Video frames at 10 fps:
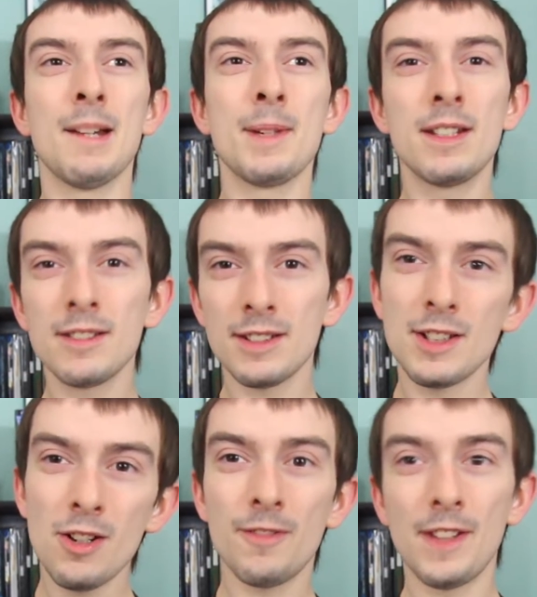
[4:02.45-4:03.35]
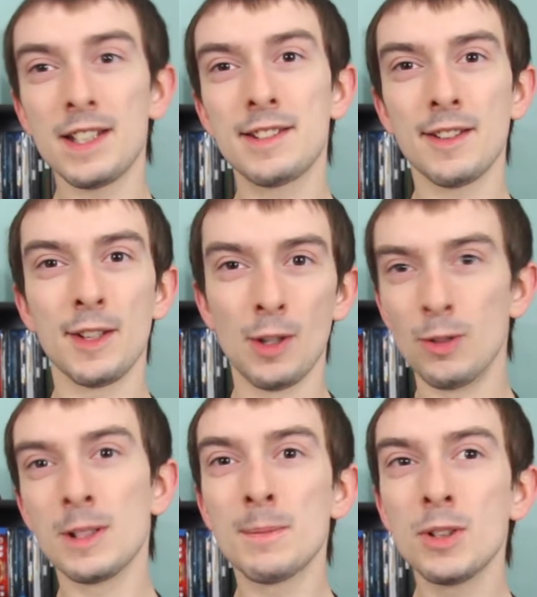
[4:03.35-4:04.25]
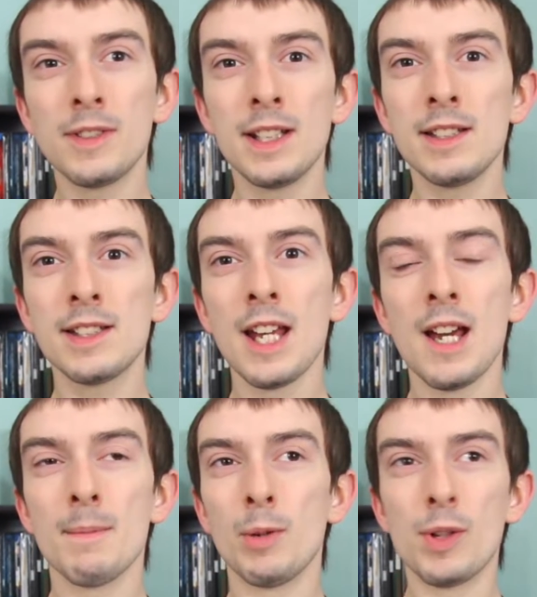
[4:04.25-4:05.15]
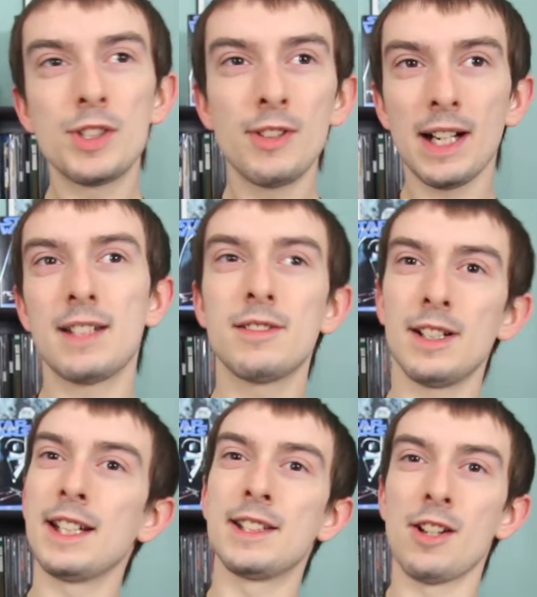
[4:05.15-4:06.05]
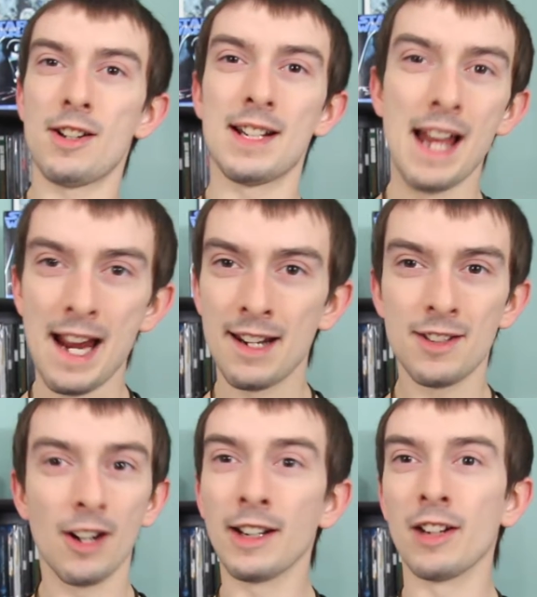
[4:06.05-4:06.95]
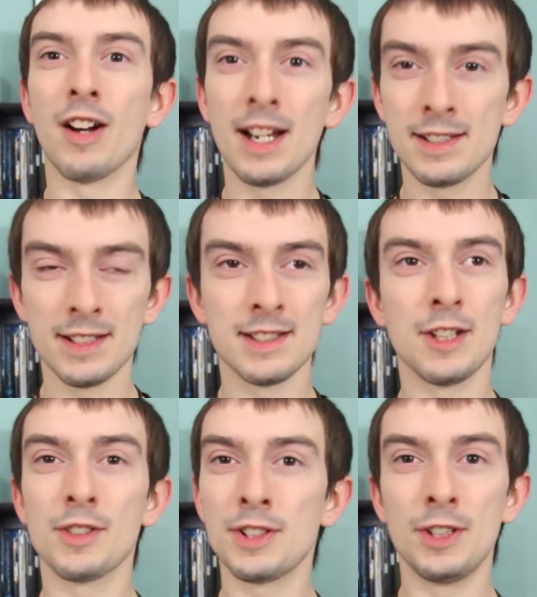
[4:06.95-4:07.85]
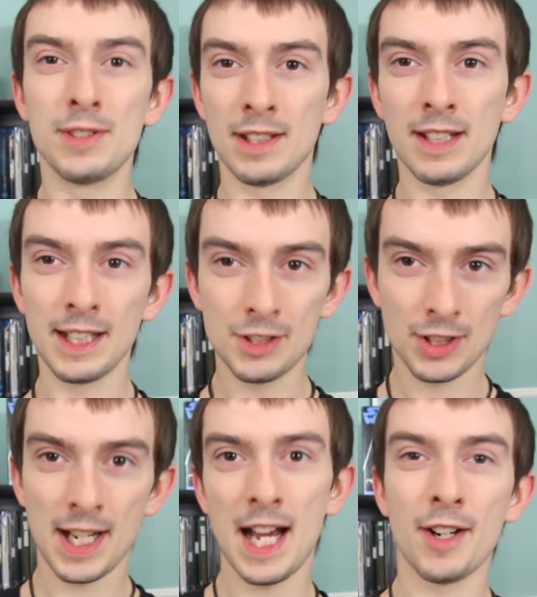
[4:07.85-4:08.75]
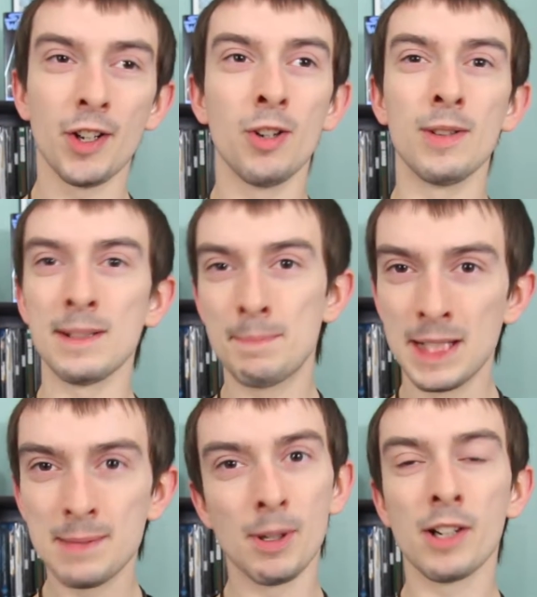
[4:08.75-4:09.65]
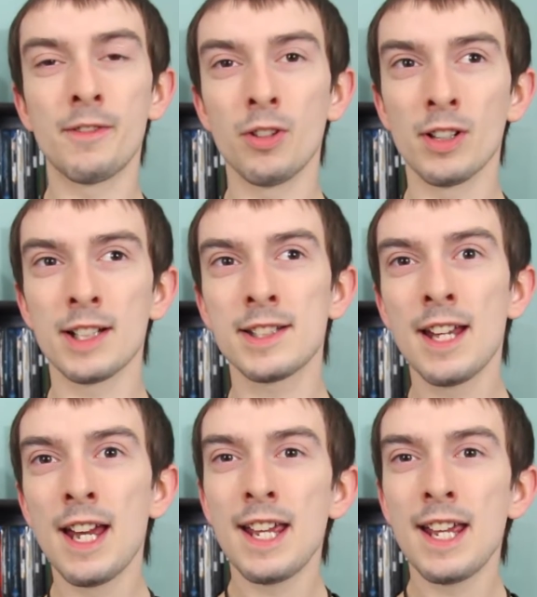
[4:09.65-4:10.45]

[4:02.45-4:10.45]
I mean, no offense to the Nolan movies, but once you got to like Dark Knight and Dark Knight Rises, and they were just using like Chicago and Pittsburgh for it,